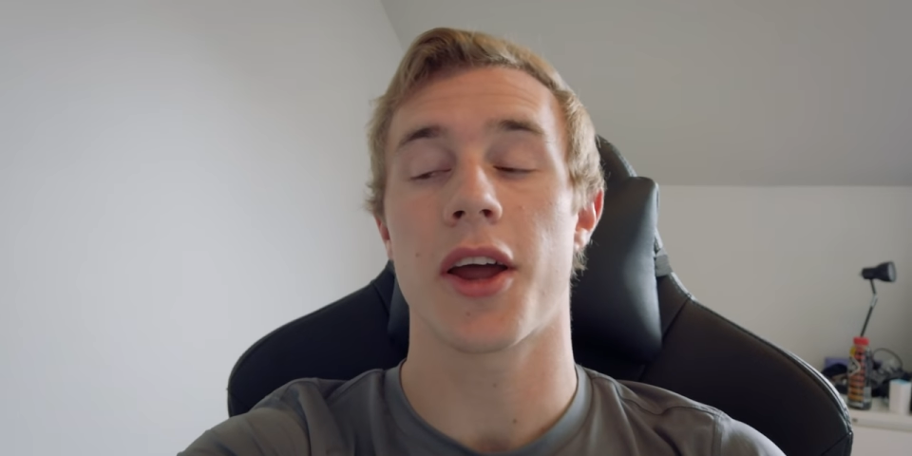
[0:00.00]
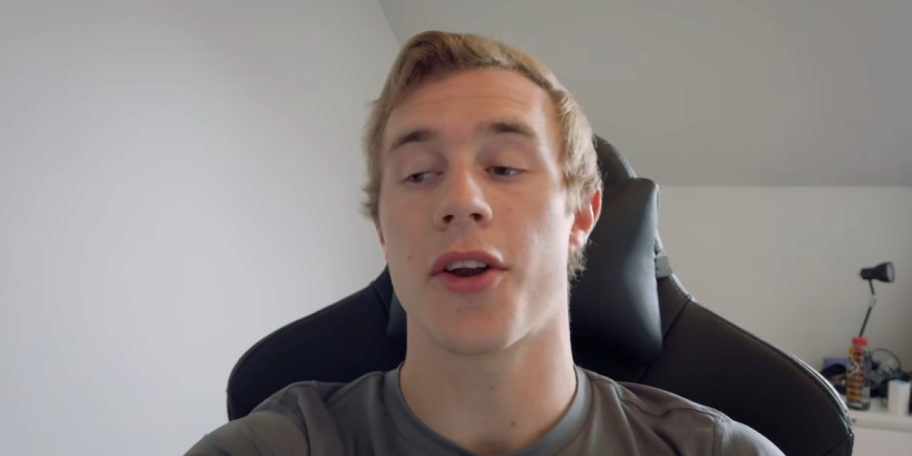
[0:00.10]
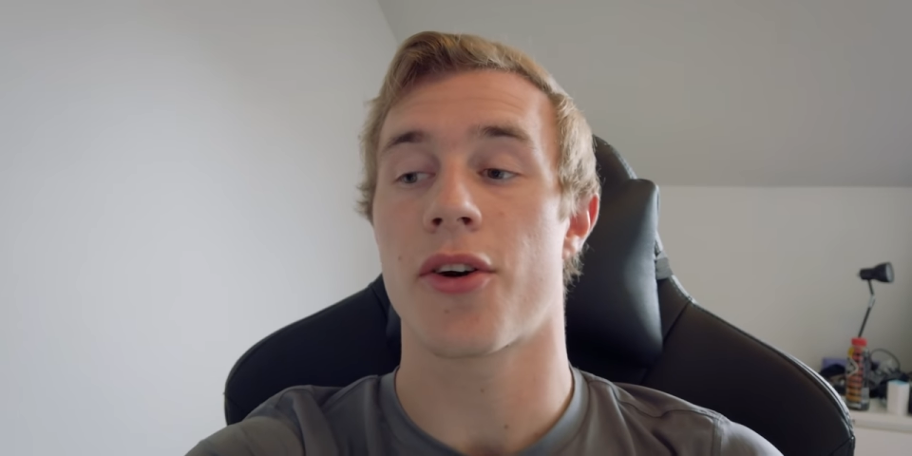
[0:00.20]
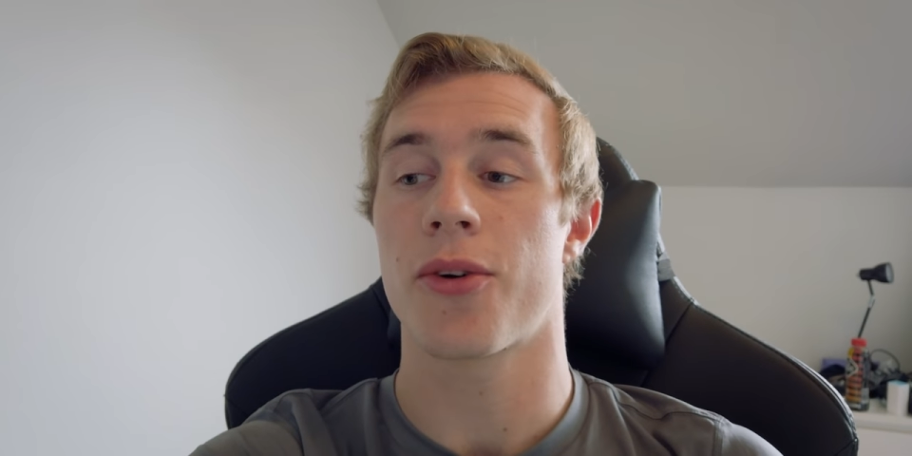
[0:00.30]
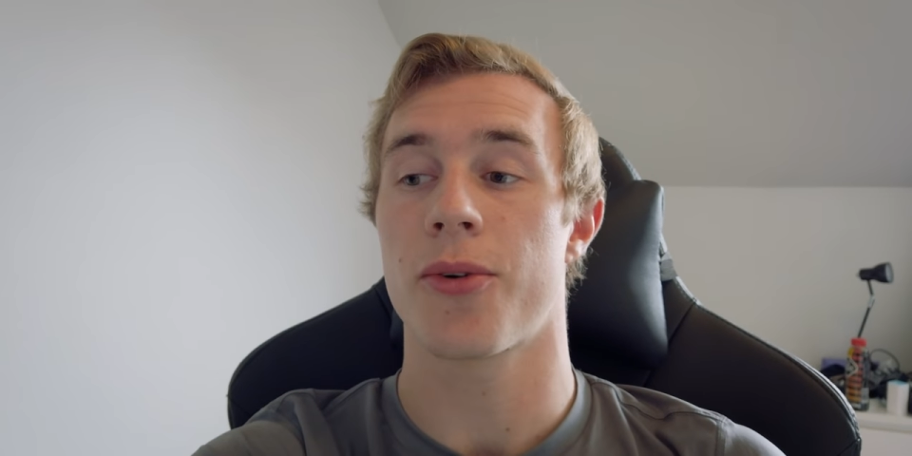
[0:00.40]
I
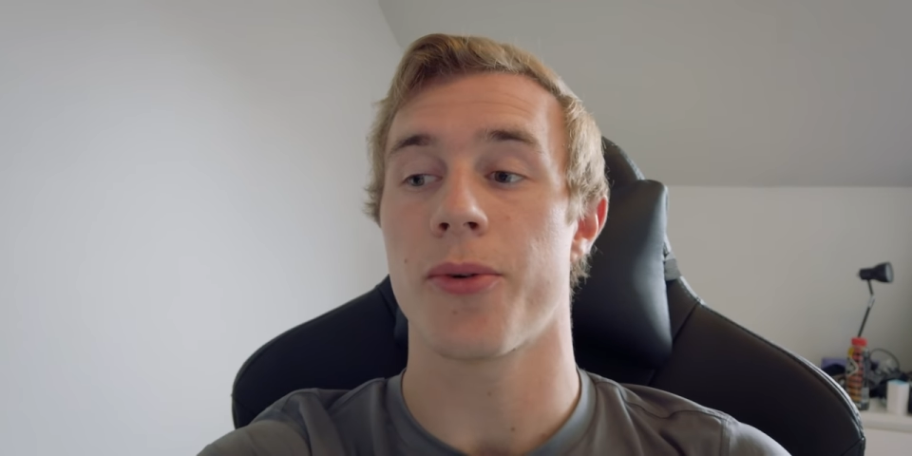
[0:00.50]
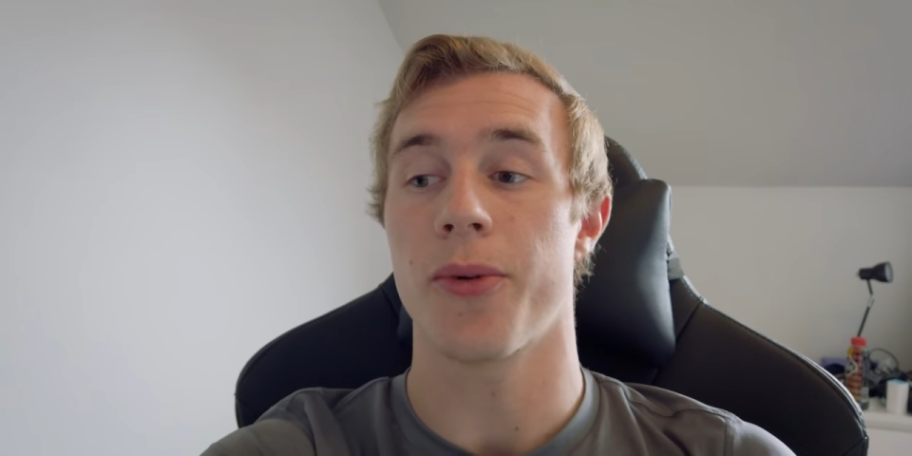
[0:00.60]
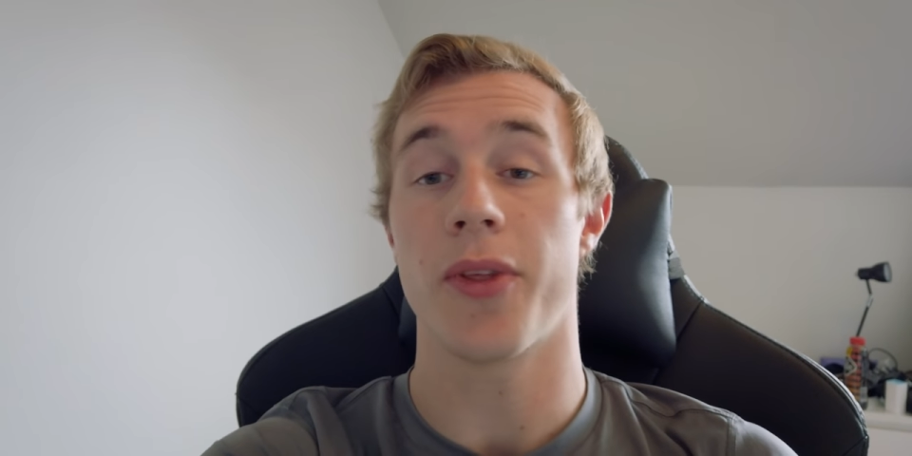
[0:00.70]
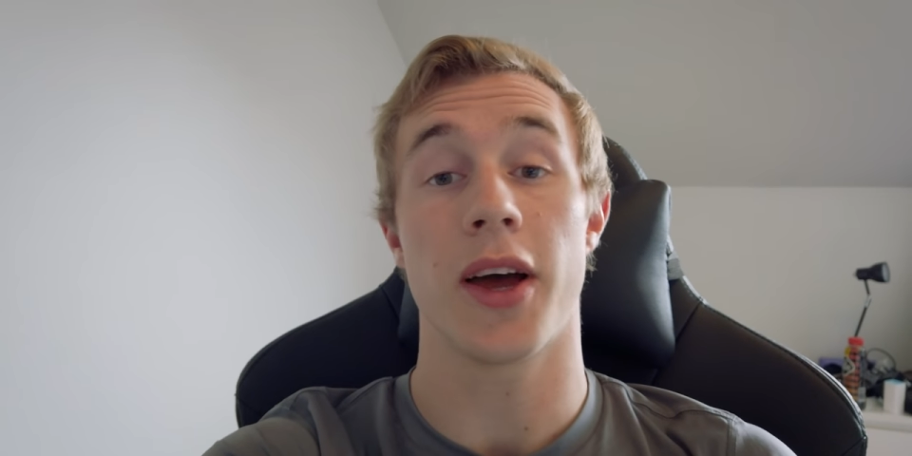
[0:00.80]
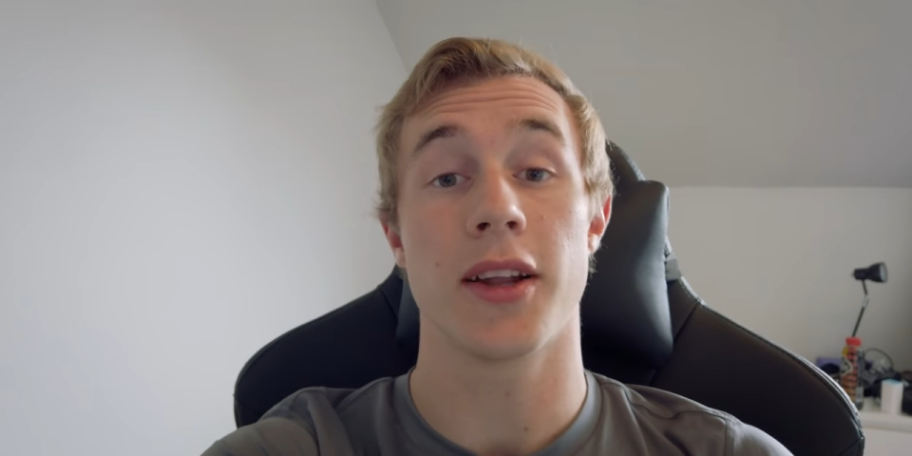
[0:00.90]

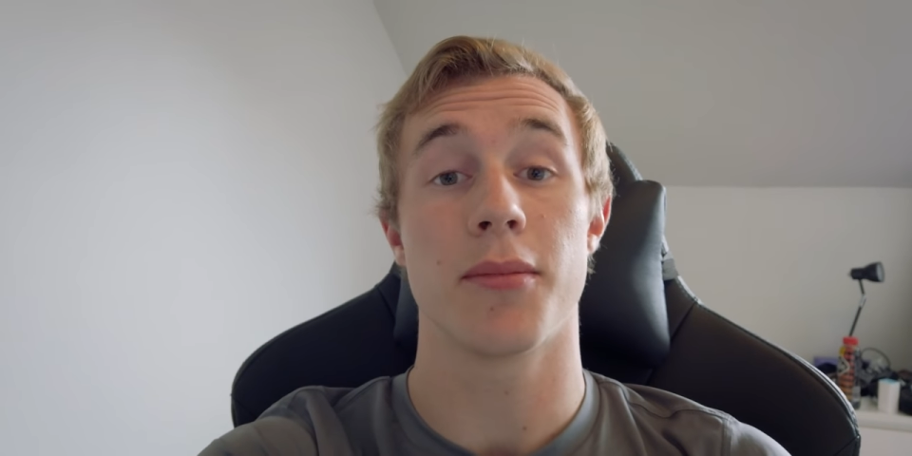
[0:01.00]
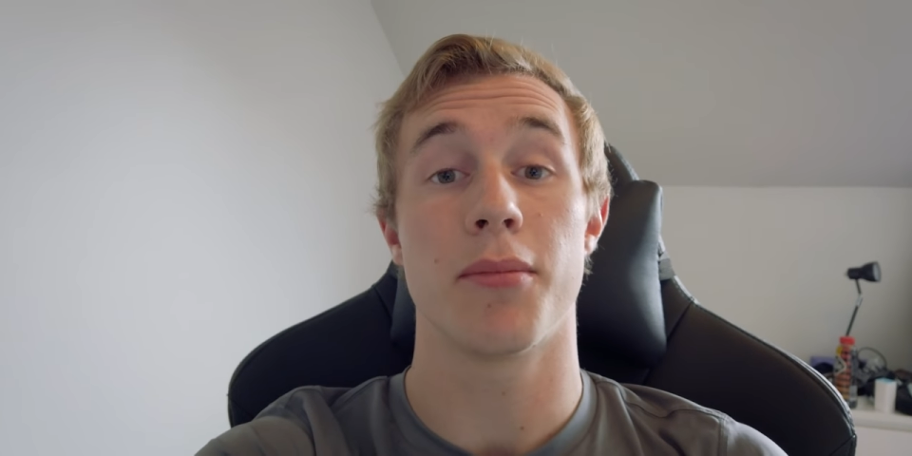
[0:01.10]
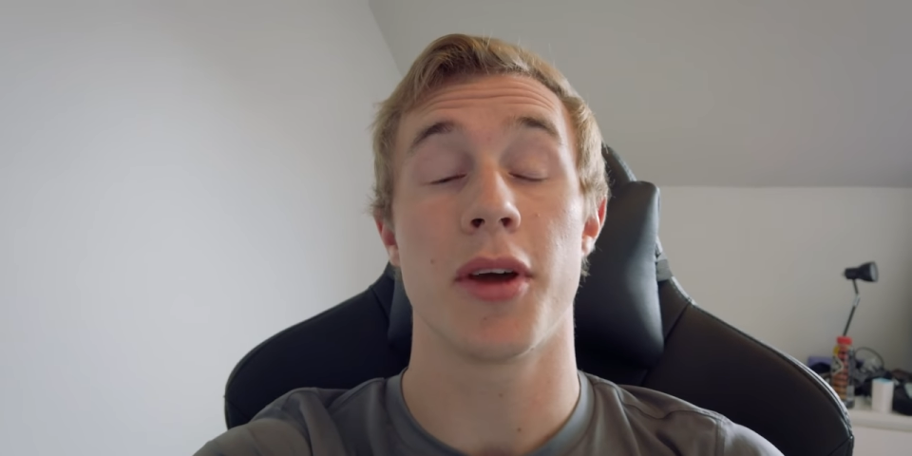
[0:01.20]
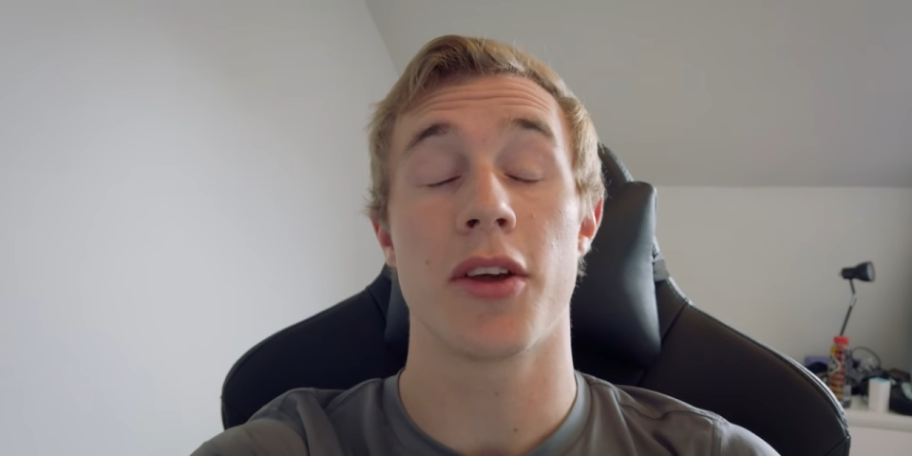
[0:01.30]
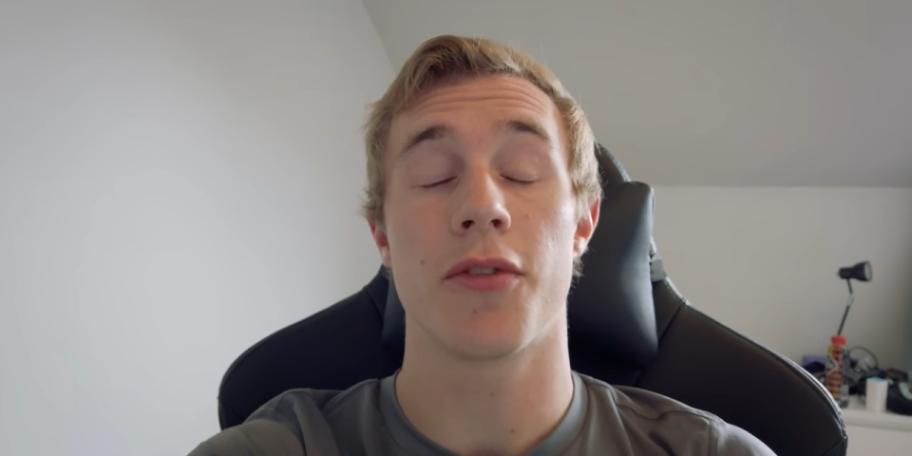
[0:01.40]
know that
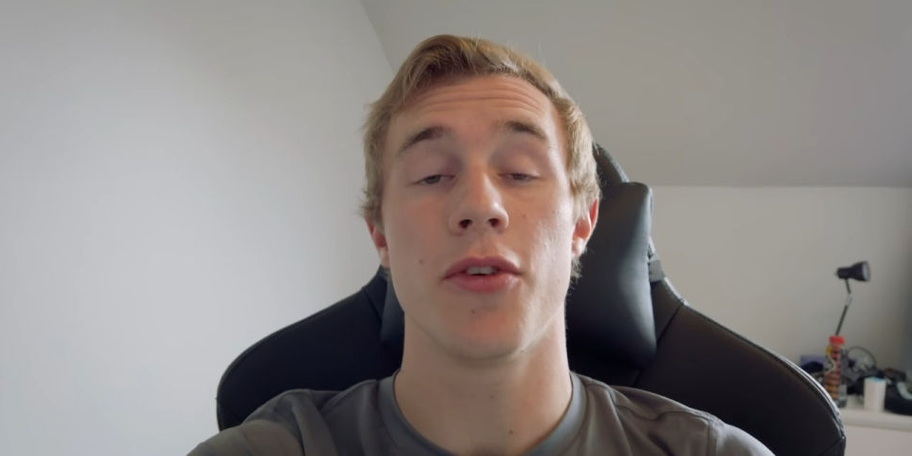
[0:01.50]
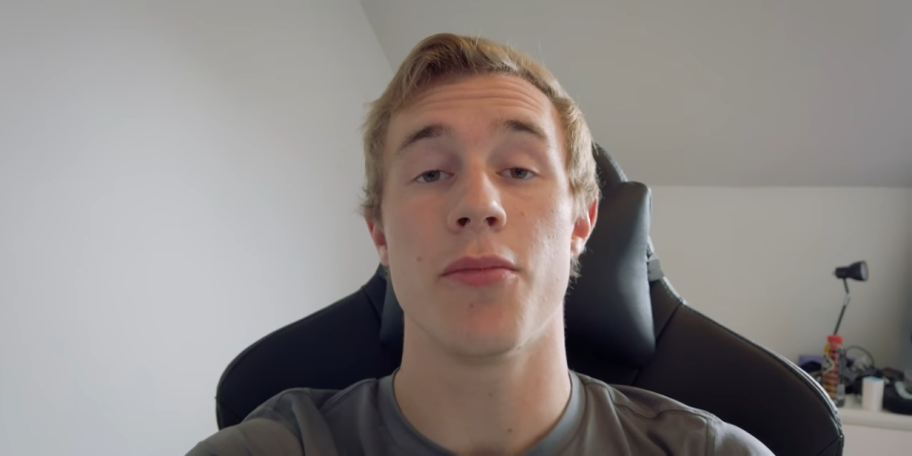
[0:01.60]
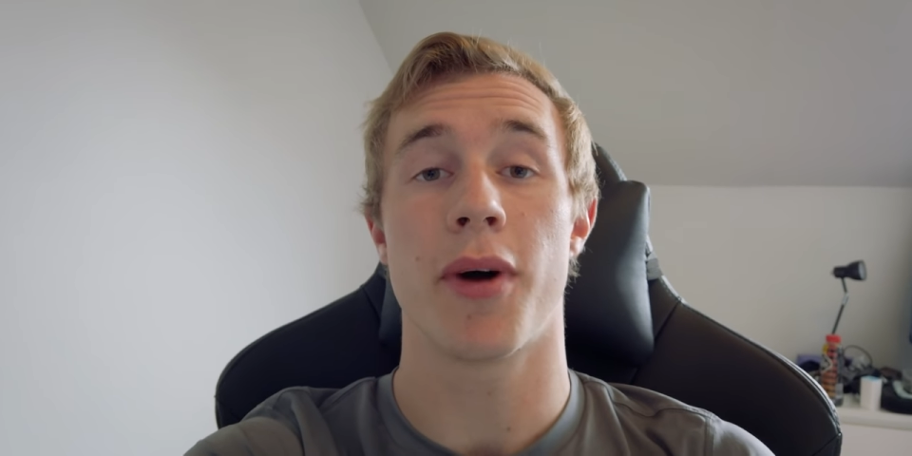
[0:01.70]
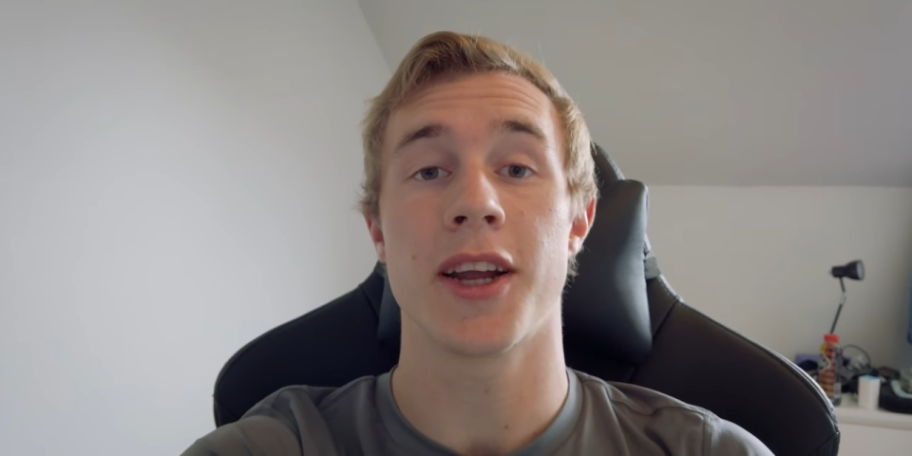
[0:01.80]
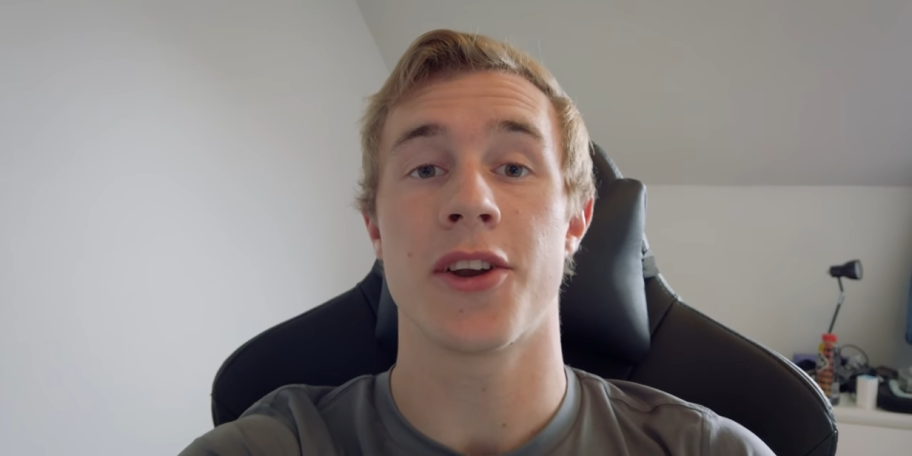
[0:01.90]
many of
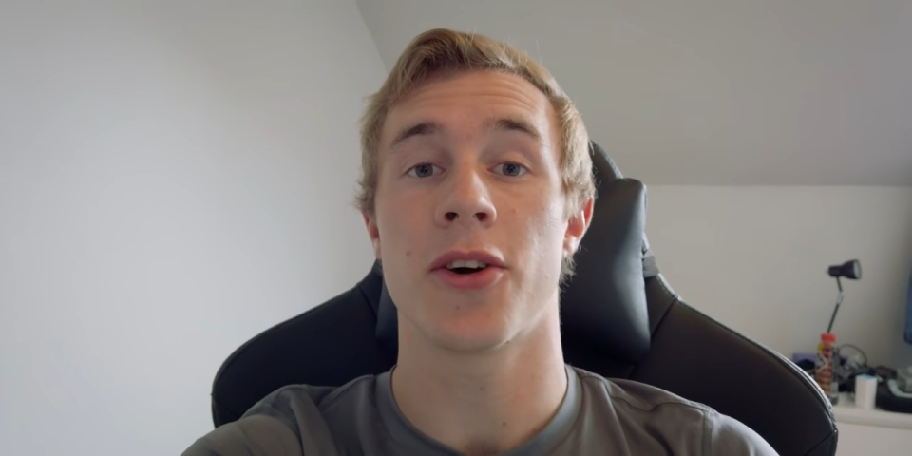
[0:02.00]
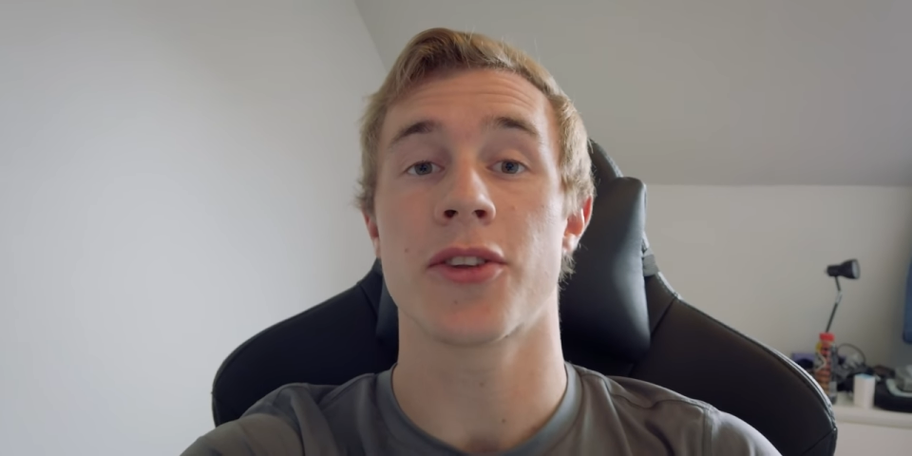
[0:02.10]
you might